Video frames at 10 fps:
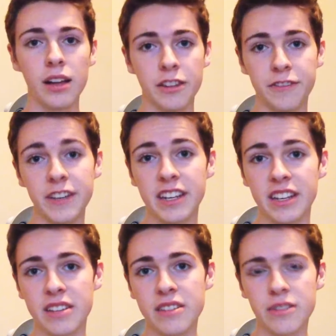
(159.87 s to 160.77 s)
The
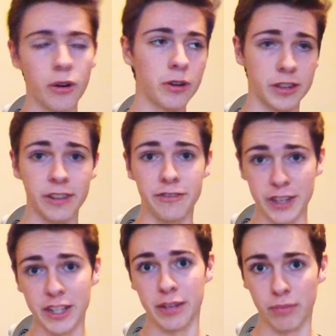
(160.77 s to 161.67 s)
Fenians, or the
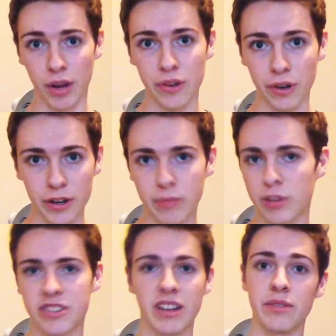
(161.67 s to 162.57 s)
Fenian Brotherhood,
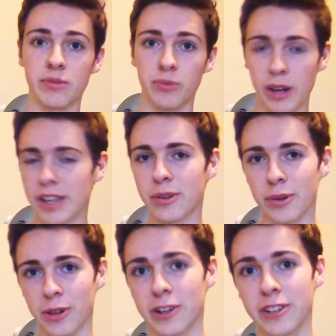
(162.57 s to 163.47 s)
which sounds way
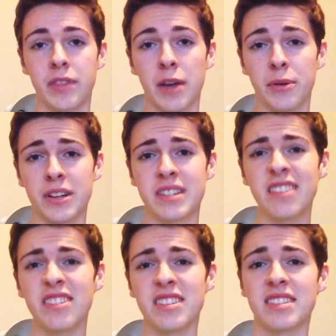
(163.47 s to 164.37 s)
cooler, they were a
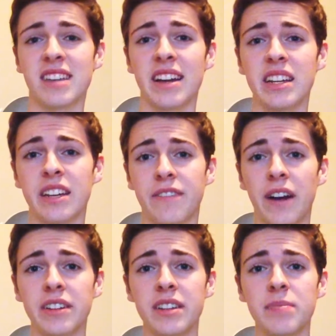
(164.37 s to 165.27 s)
secret society and
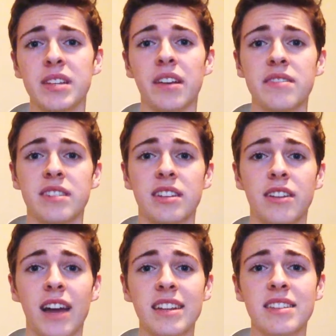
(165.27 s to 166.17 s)
founded themselves in the
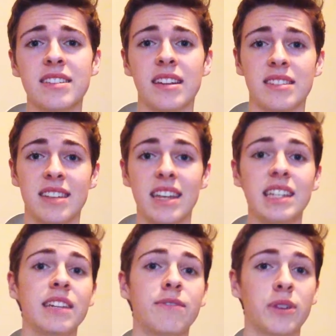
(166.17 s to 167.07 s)
United States in
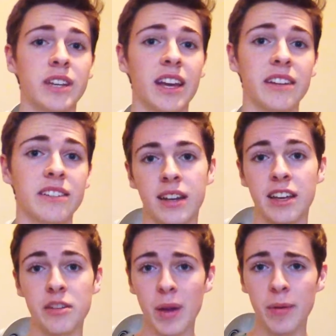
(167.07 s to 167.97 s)
1848.
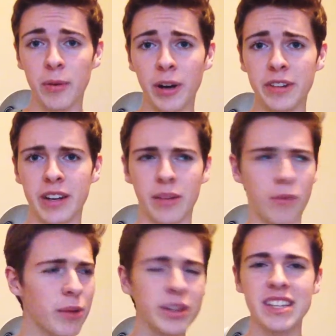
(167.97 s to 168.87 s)
Now you may be wondering,
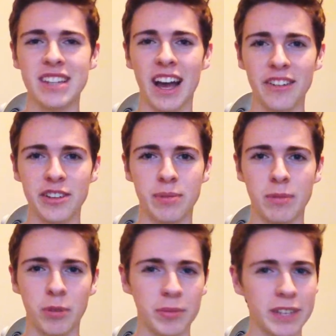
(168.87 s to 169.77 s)
why would these Irish
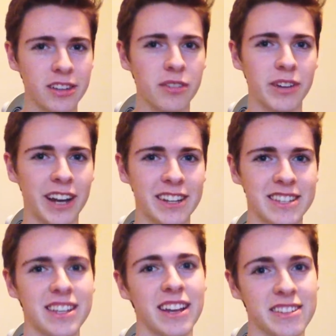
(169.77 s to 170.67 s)
people be in the
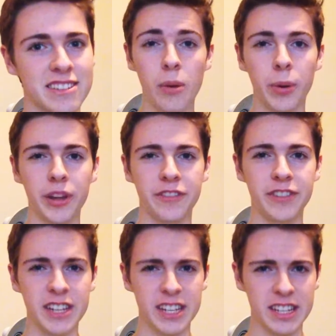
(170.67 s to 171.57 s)
United States? Well, the
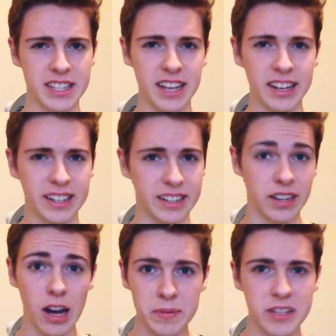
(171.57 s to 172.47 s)
Fenians' cunning,
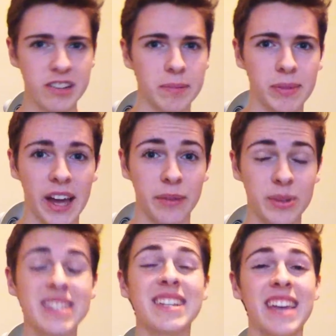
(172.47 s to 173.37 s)
top-secret plan
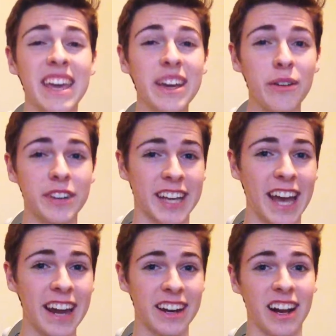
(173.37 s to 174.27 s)
was to take over
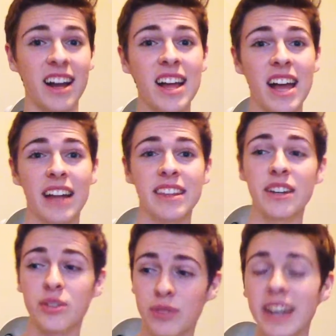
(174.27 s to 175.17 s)
Canada and
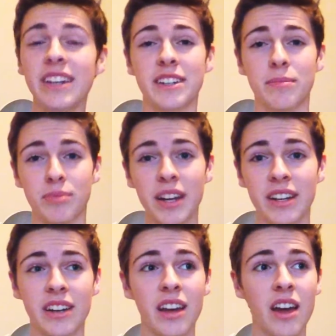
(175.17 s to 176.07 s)
then trade it to
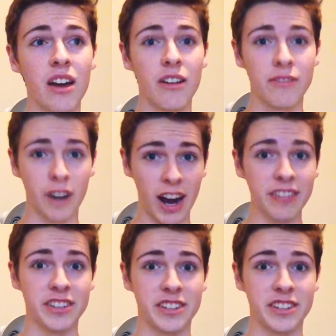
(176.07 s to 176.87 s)
Britain for Irish